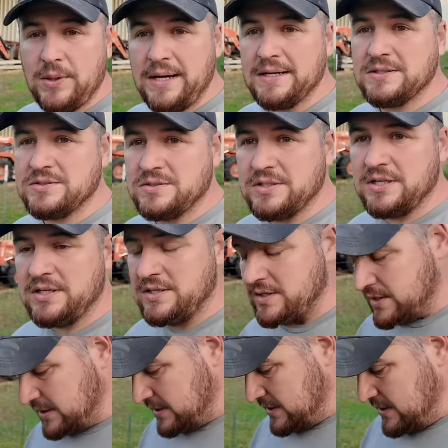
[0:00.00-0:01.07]
extra
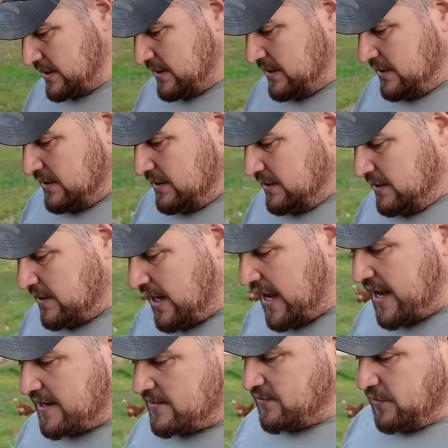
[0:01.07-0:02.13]

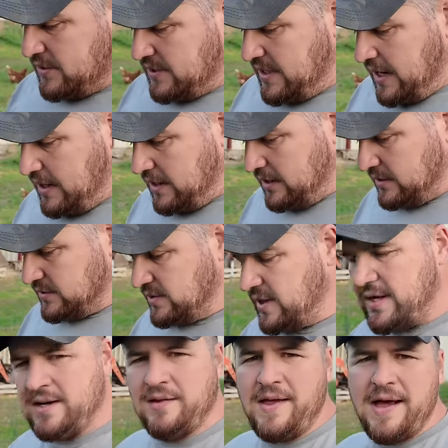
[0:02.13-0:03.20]
eggs for the dogs.
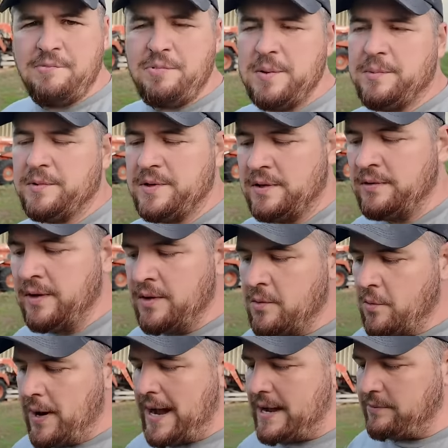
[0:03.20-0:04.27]
And a lot of people don't know
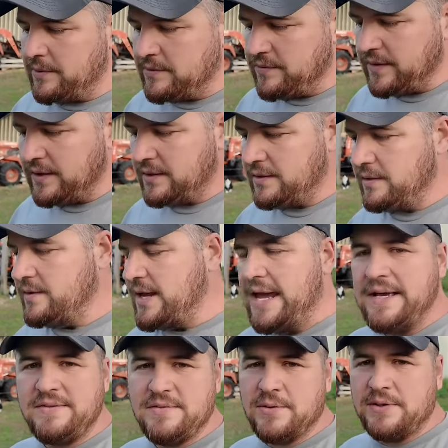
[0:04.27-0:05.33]
why we feed
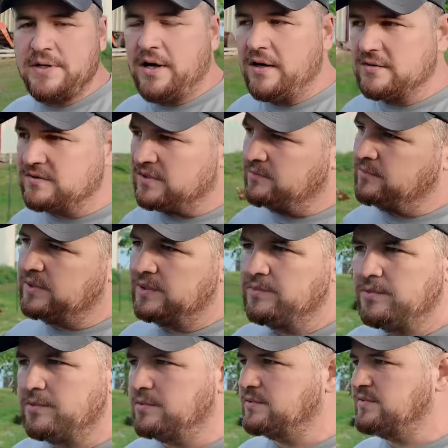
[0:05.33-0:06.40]
eggs to our dogs. Some
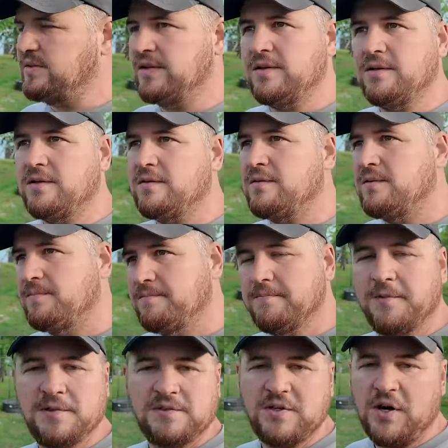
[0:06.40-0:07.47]
people still wants to